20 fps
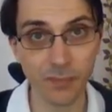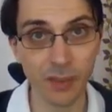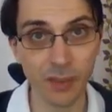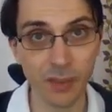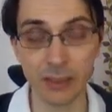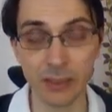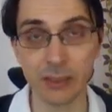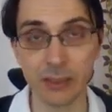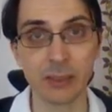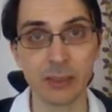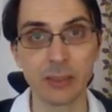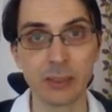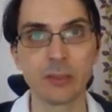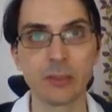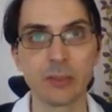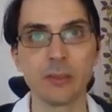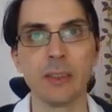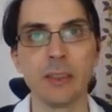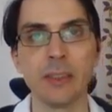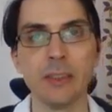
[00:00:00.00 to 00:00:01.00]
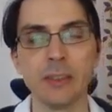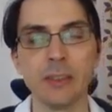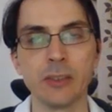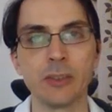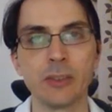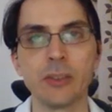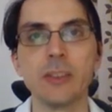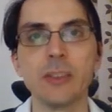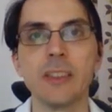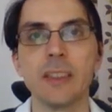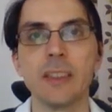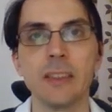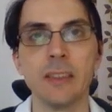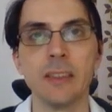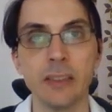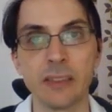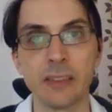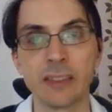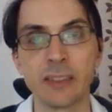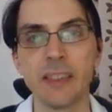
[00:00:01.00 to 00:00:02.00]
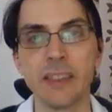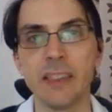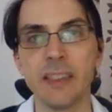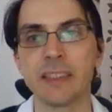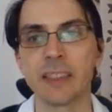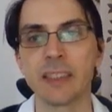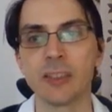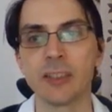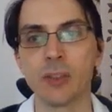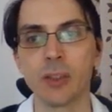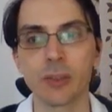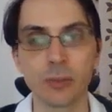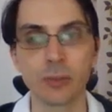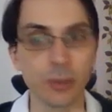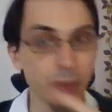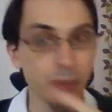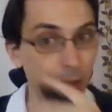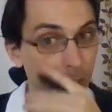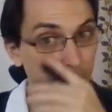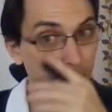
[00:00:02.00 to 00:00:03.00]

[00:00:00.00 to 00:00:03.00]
his student his student his study as a doctor,